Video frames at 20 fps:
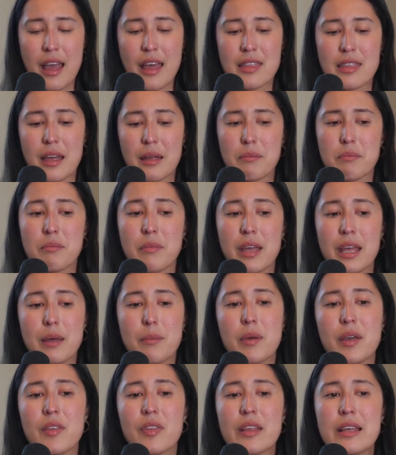And that
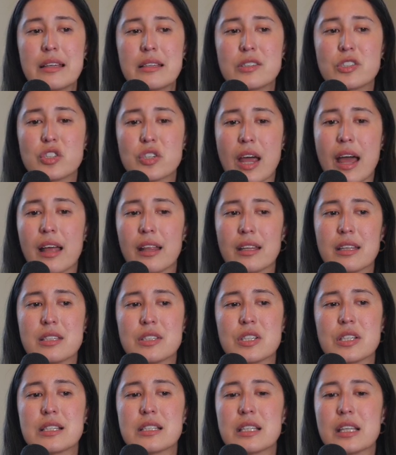maybe these
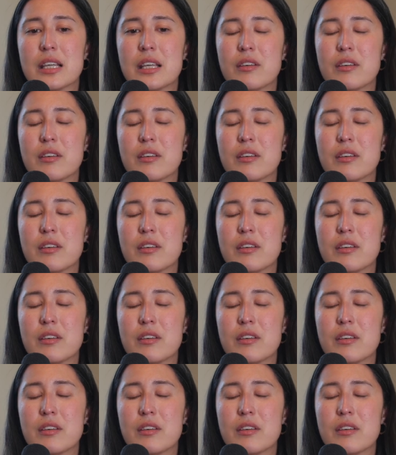challenges,